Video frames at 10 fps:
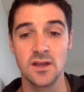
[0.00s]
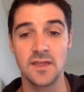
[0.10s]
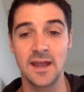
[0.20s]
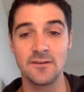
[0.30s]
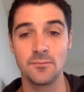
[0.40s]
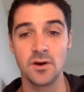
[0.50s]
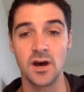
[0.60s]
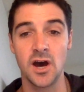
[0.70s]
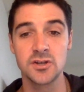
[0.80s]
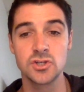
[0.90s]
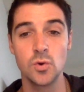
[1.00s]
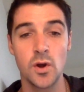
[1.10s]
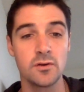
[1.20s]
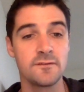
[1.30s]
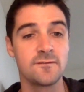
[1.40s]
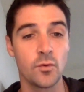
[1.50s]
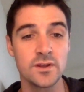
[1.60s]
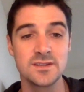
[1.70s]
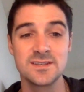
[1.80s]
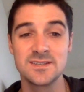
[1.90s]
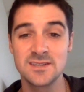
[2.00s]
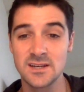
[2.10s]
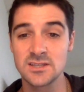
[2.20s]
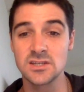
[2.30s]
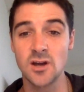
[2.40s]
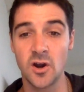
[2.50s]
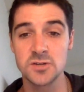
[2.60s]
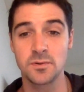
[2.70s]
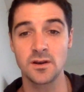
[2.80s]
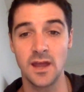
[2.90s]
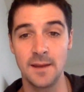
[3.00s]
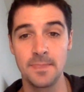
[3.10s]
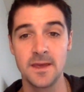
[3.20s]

They gave up 246 yards per game,